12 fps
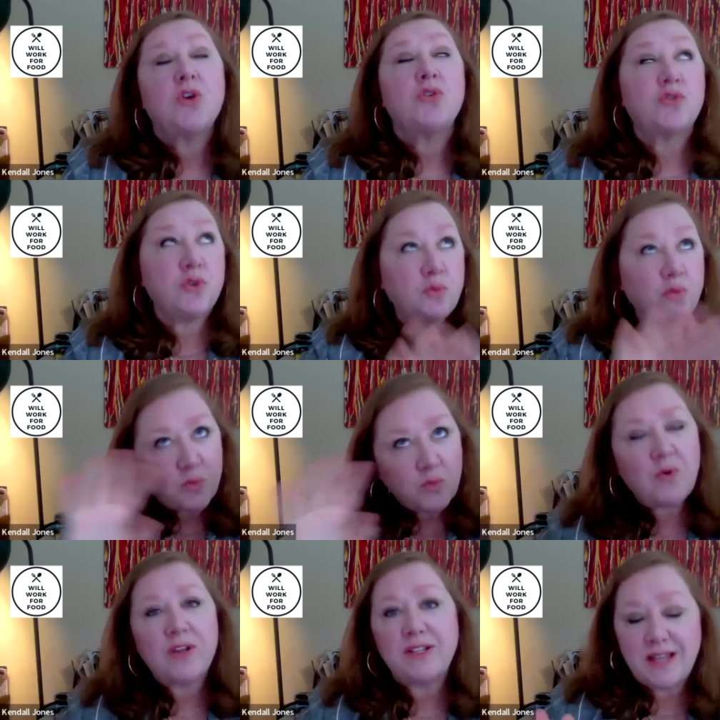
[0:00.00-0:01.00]
So
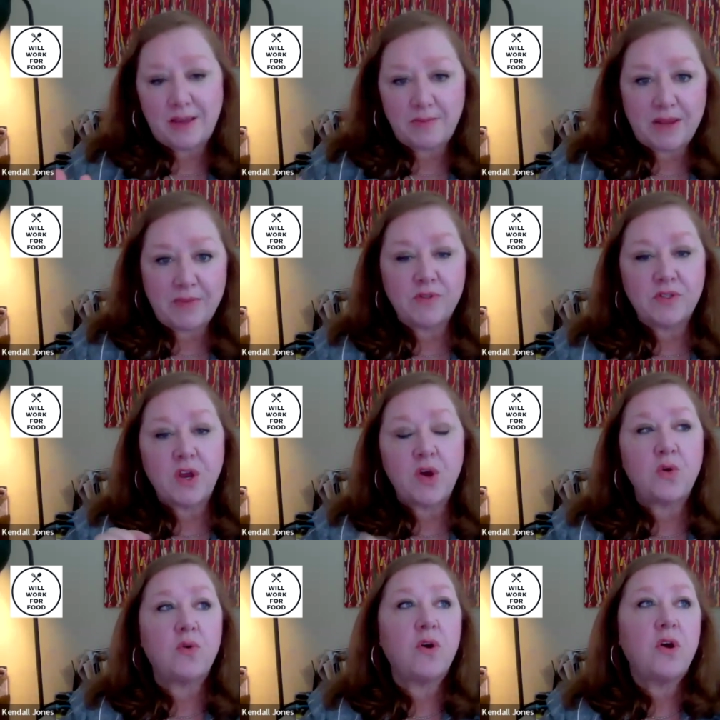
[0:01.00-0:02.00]
what does that mean? So